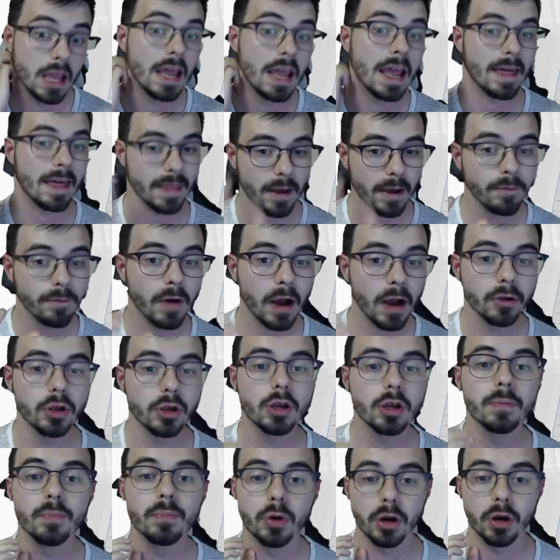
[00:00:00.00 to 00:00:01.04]
And that file you
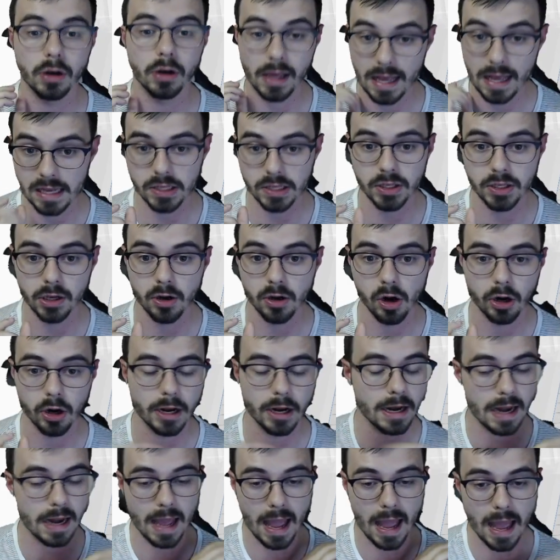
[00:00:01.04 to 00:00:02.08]
can put on an SD card,
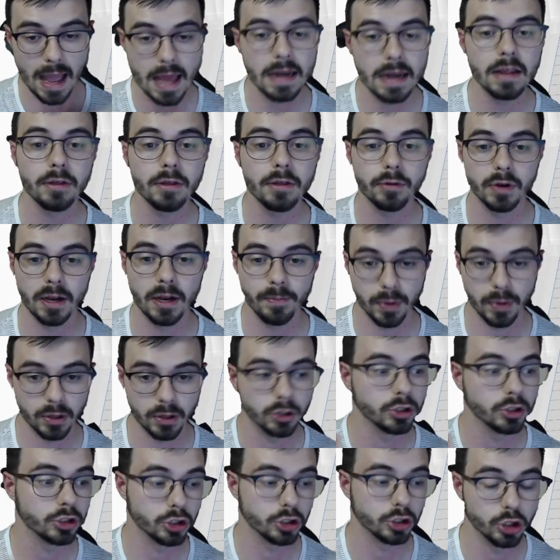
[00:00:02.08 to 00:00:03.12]
and any 3D printer
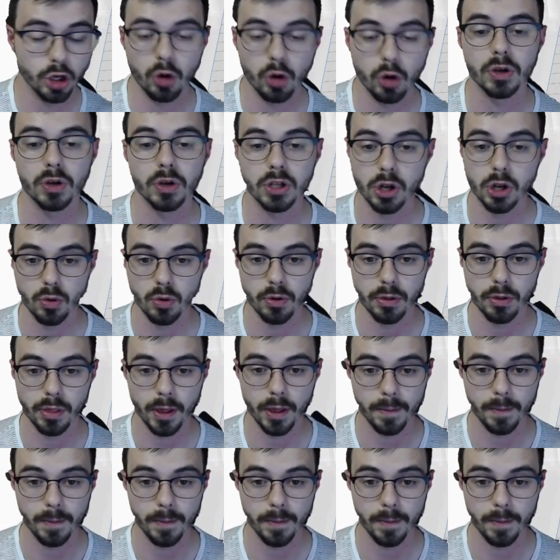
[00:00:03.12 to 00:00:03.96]
should know what to do with it.